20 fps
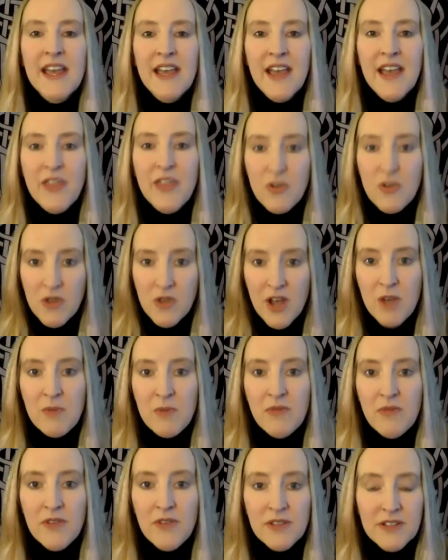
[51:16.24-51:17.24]
and they'll come
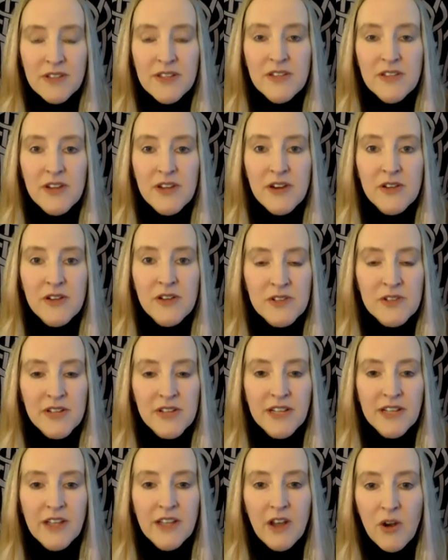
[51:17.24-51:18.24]
and visit these areas just
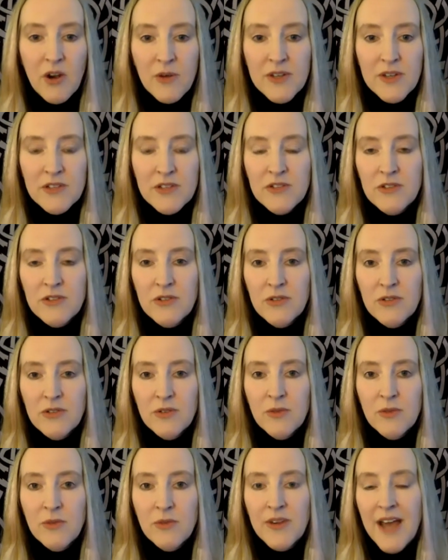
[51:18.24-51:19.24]
like they always
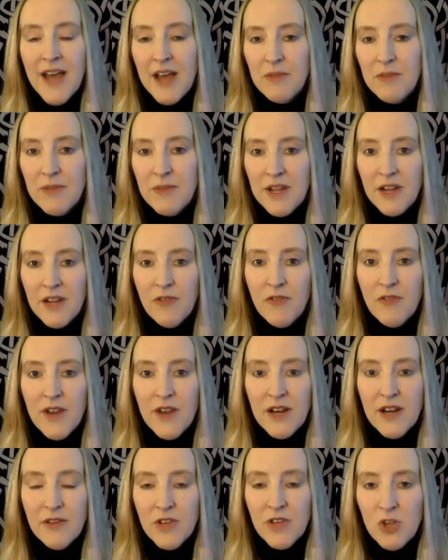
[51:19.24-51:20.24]
do, not being
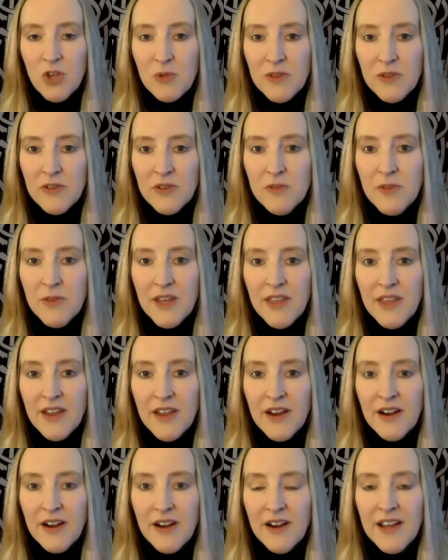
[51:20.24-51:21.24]
afraid of humans being
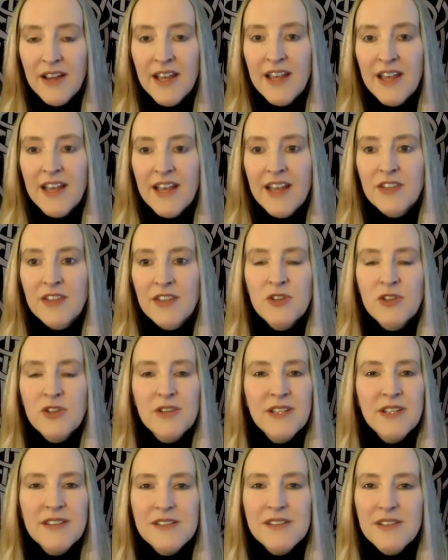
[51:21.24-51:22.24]
there. And so you
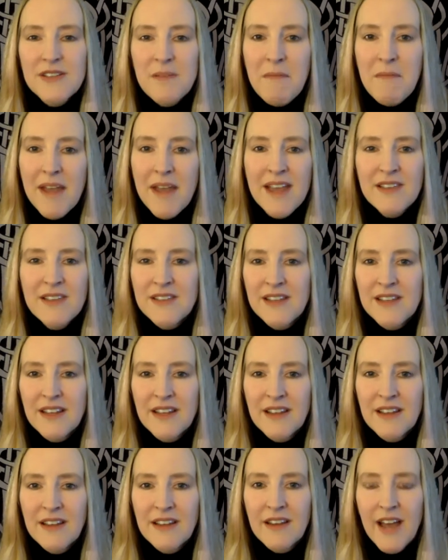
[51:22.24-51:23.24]
get this
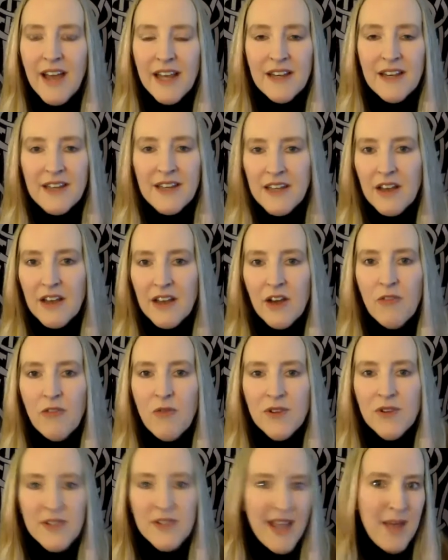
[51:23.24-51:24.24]
amazing idea of
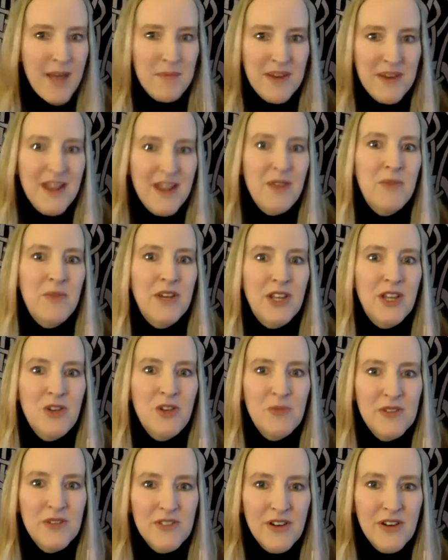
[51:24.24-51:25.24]
what's happening when
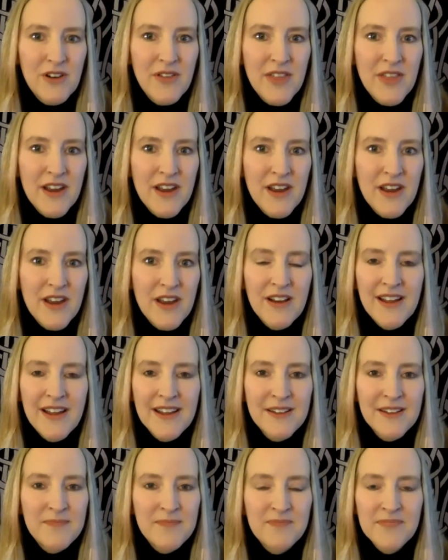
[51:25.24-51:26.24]
humans aren't there, like
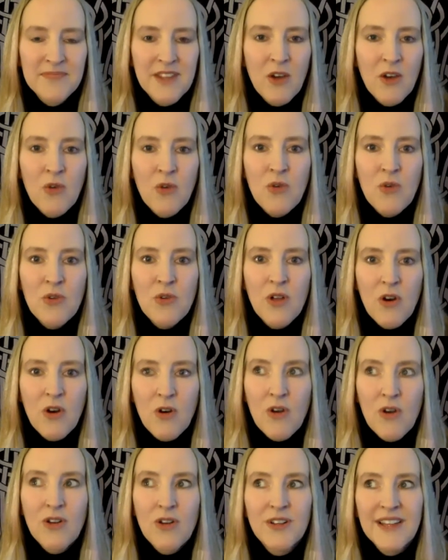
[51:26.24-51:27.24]
whole
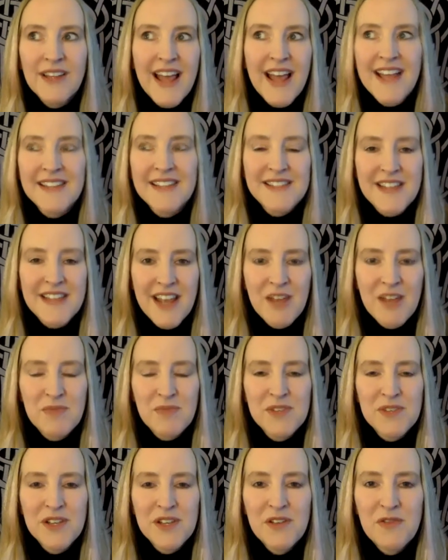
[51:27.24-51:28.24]
oral
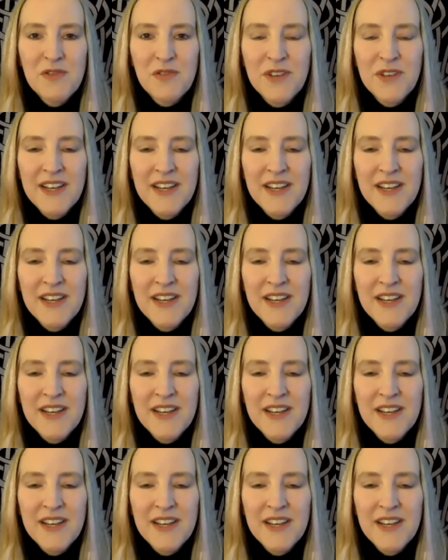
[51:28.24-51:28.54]
landscapes of,